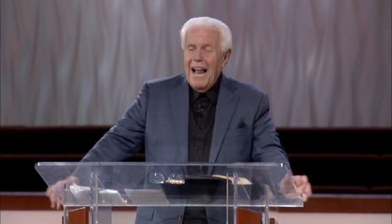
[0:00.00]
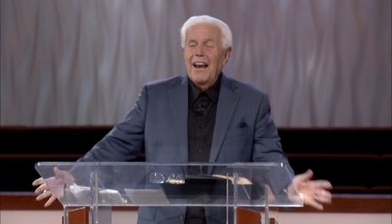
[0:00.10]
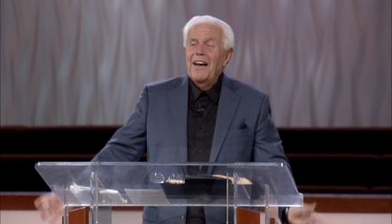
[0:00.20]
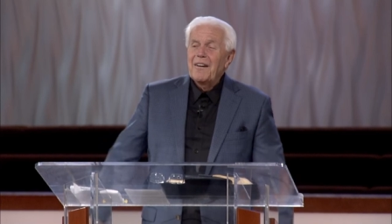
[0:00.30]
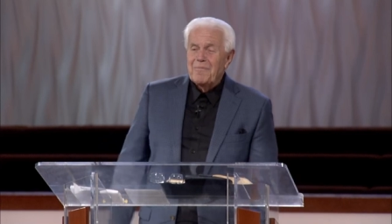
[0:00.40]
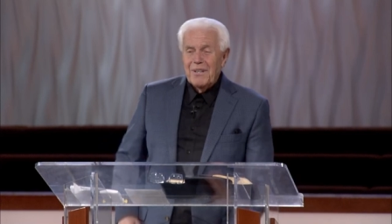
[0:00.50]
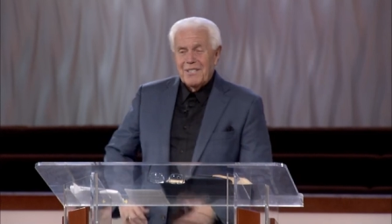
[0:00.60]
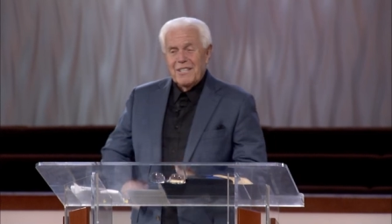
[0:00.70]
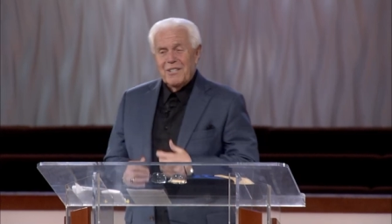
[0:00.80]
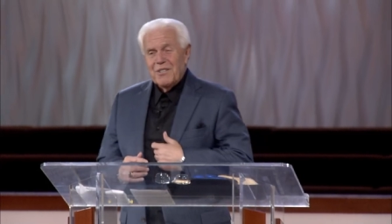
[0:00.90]
love
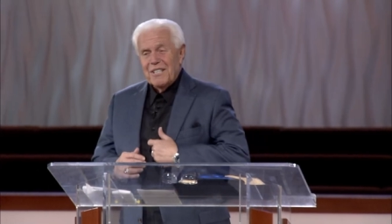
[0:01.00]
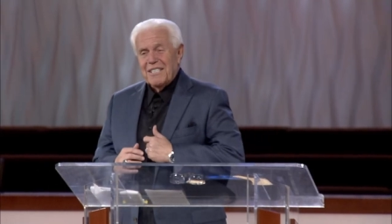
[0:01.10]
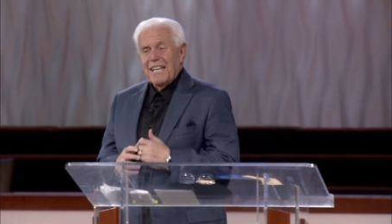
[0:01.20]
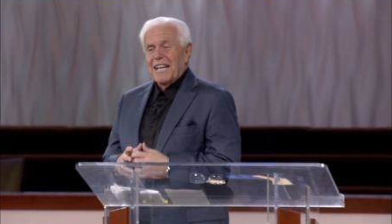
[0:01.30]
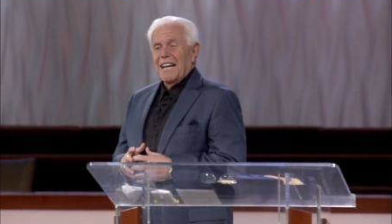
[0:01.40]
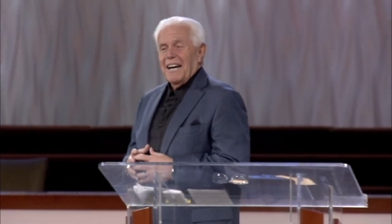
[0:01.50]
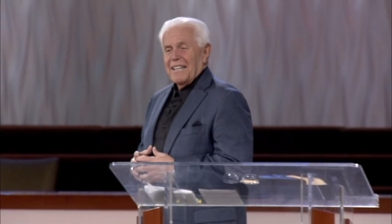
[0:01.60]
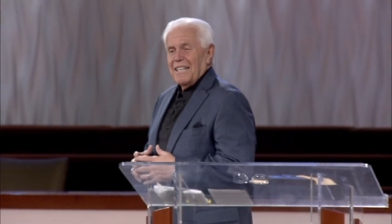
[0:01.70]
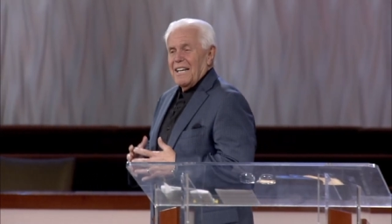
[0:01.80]
preaching in Jewish synagogues.